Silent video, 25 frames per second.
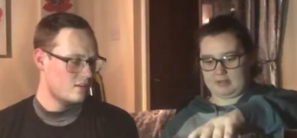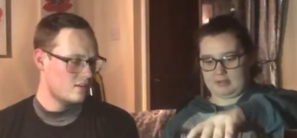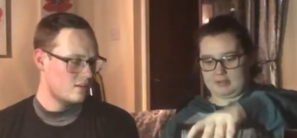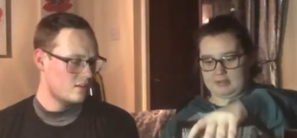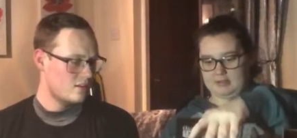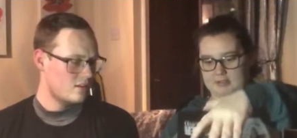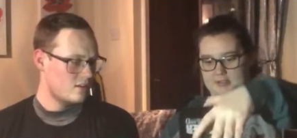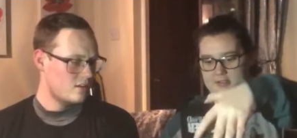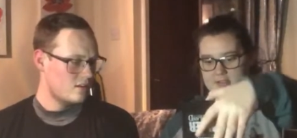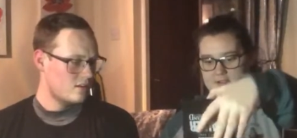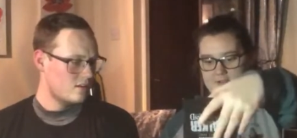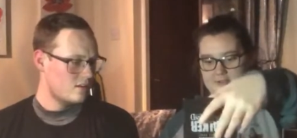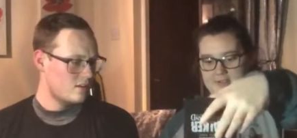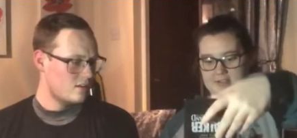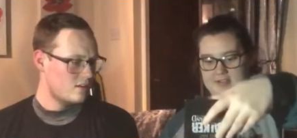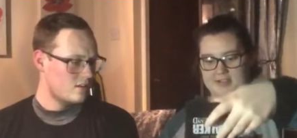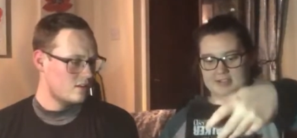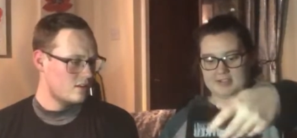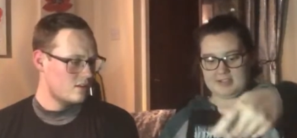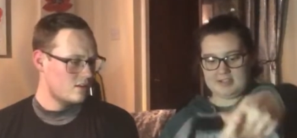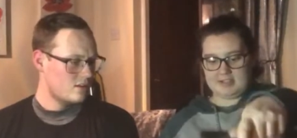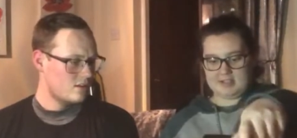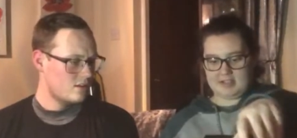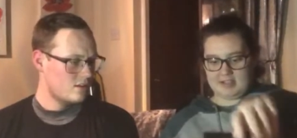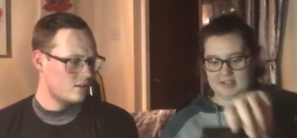Speaker 1: So this
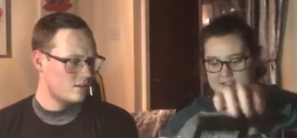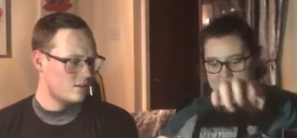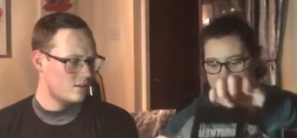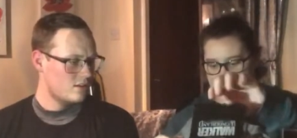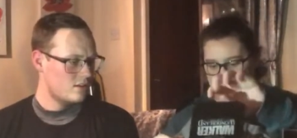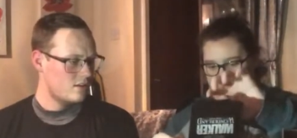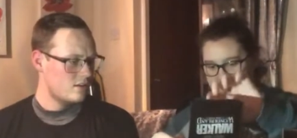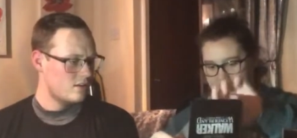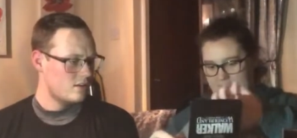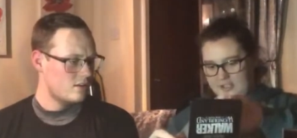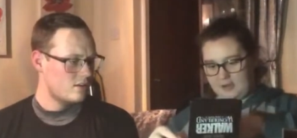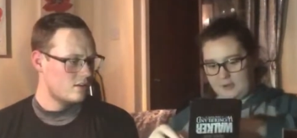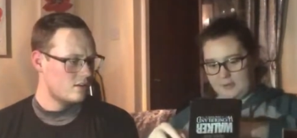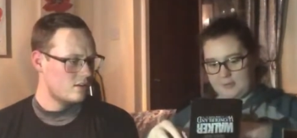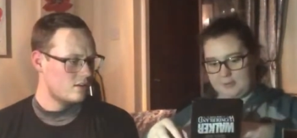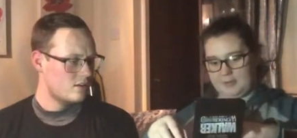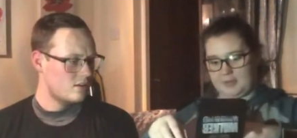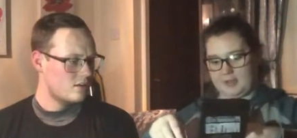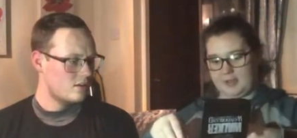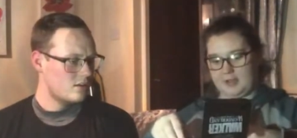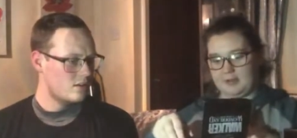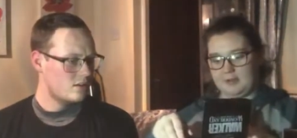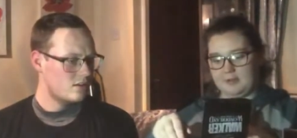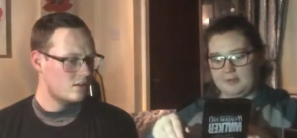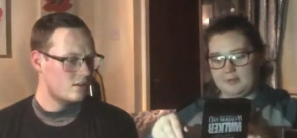is a snow
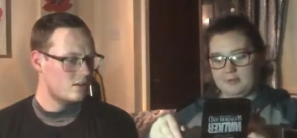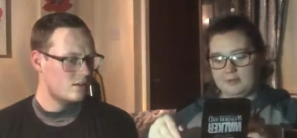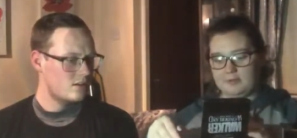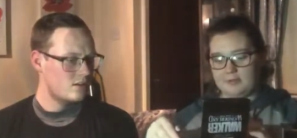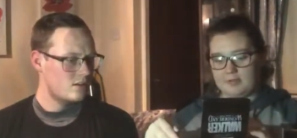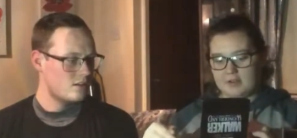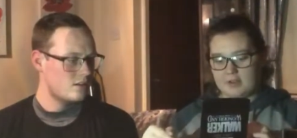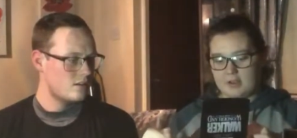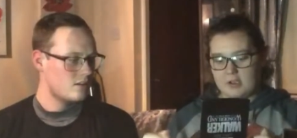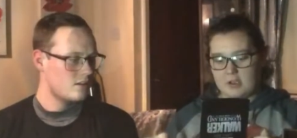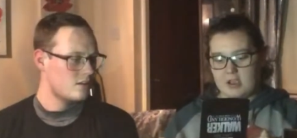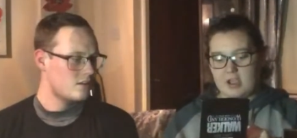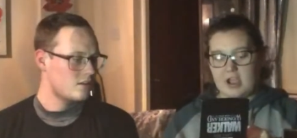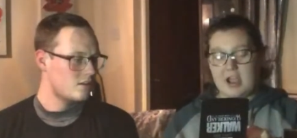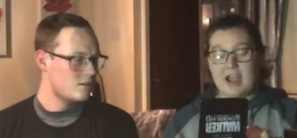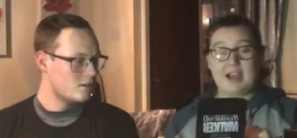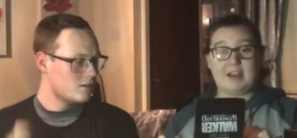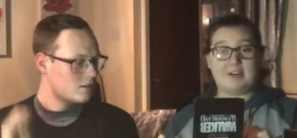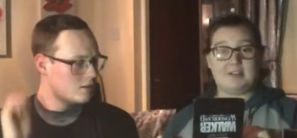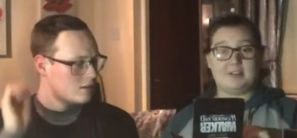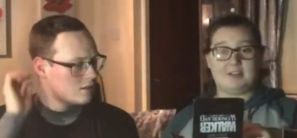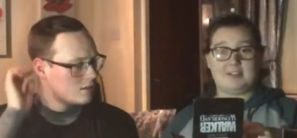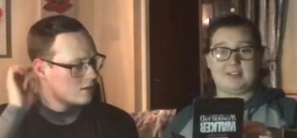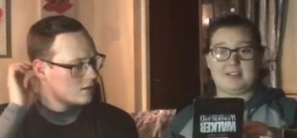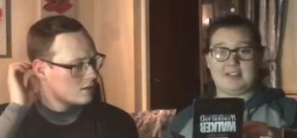globe. I'm
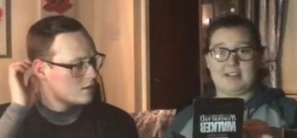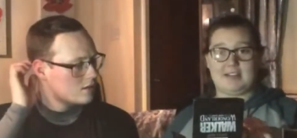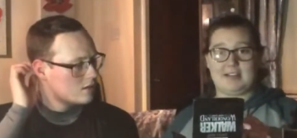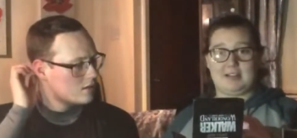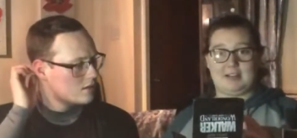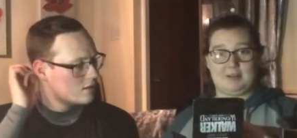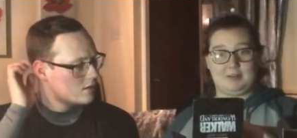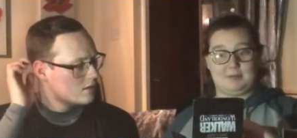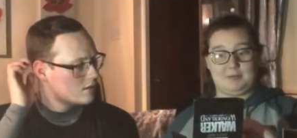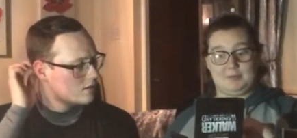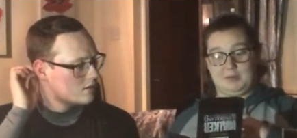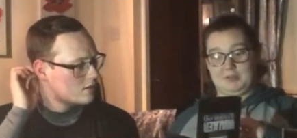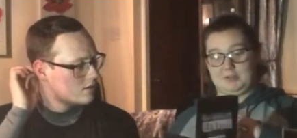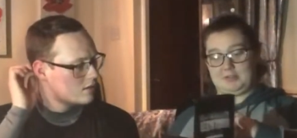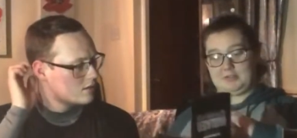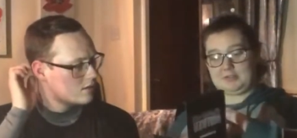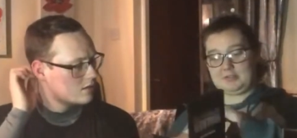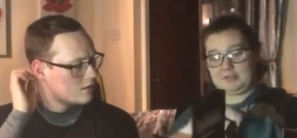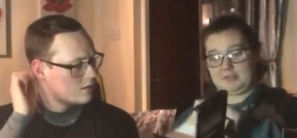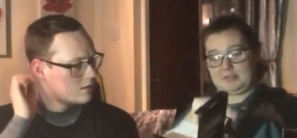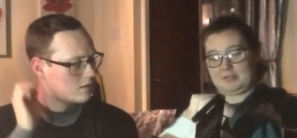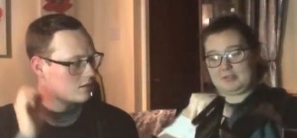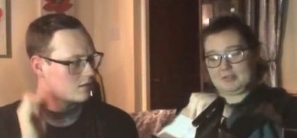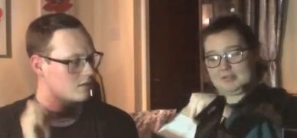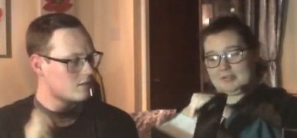gonna take out the
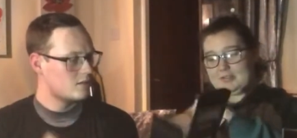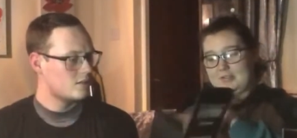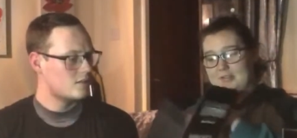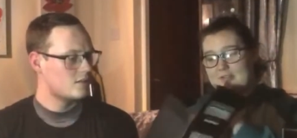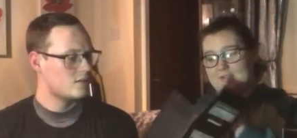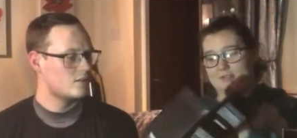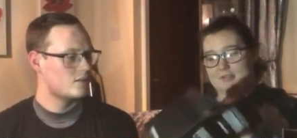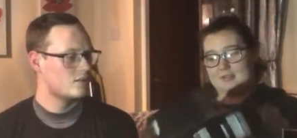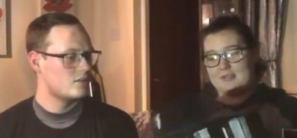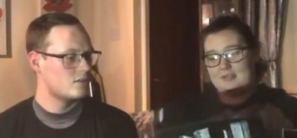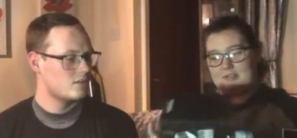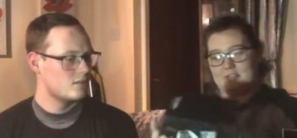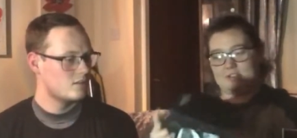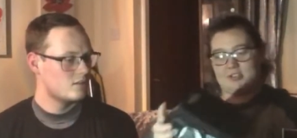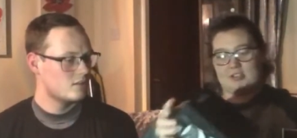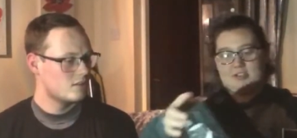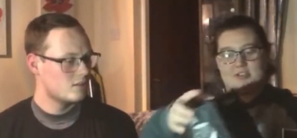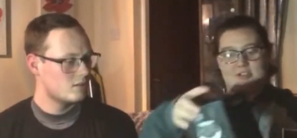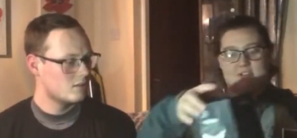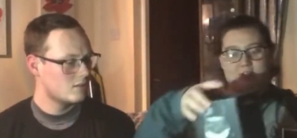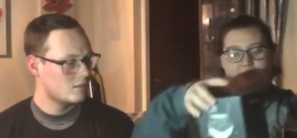box just